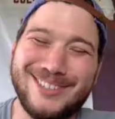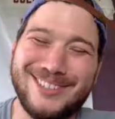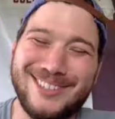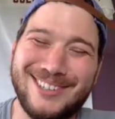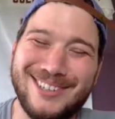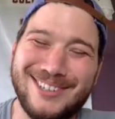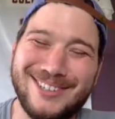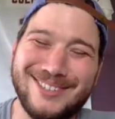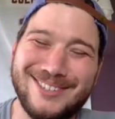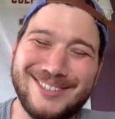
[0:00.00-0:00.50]
You know
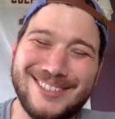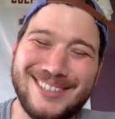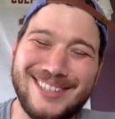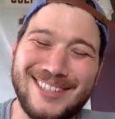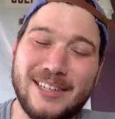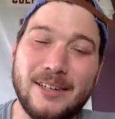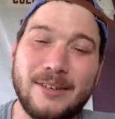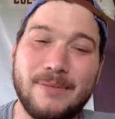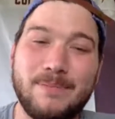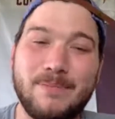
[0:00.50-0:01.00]
what I'm
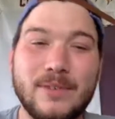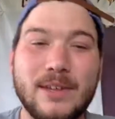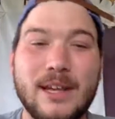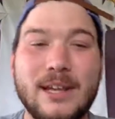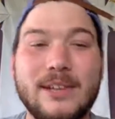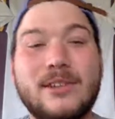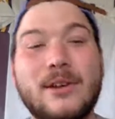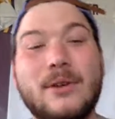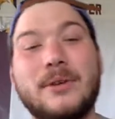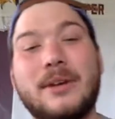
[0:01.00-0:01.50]
saying?
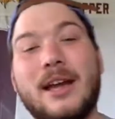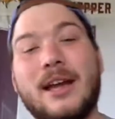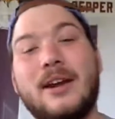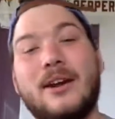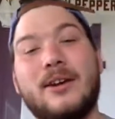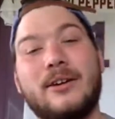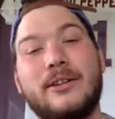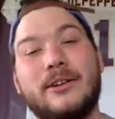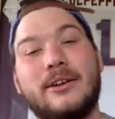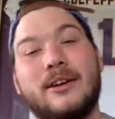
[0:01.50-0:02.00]
It's okay
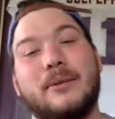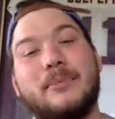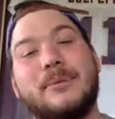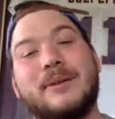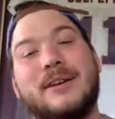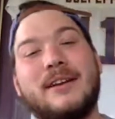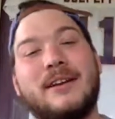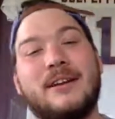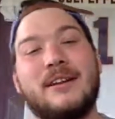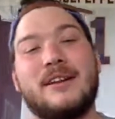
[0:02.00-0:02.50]
earlier.
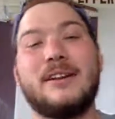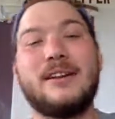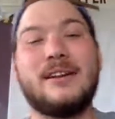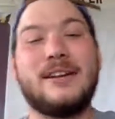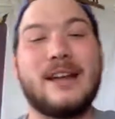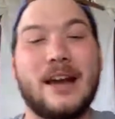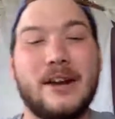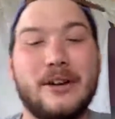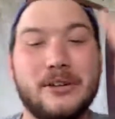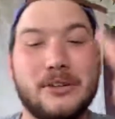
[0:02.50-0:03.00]

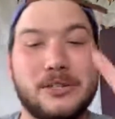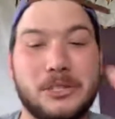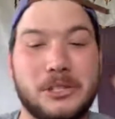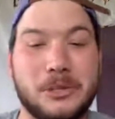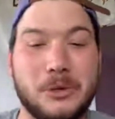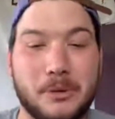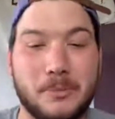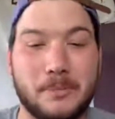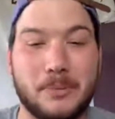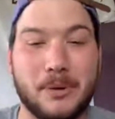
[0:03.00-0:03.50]
Now you're
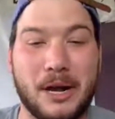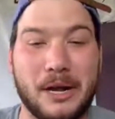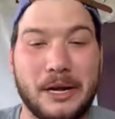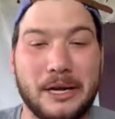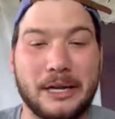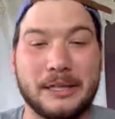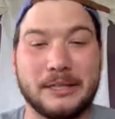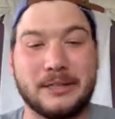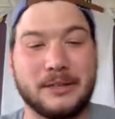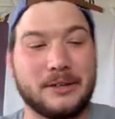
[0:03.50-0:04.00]
showing
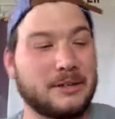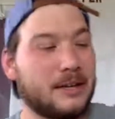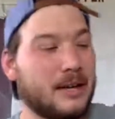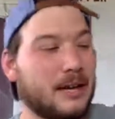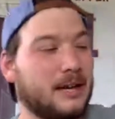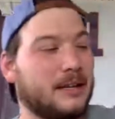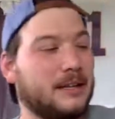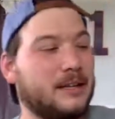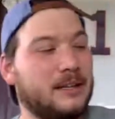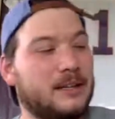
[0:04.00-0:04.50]
product, okay?